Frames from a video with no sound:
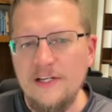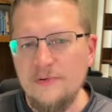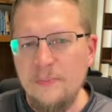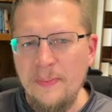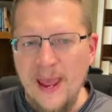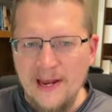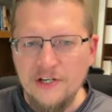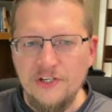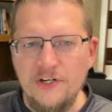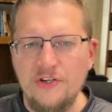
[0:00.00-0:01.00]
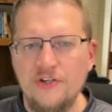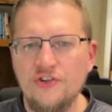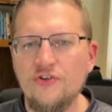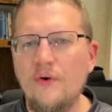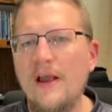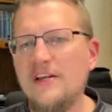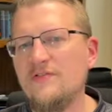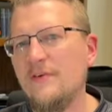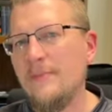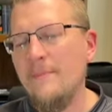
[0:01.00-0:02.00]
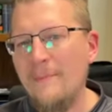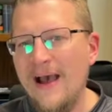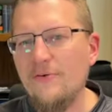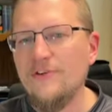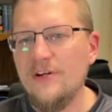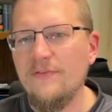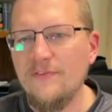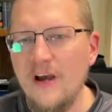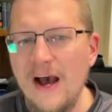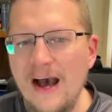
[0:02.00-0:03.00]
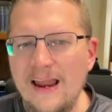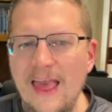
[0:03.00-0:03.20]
is banished in disgrace from the mountain of God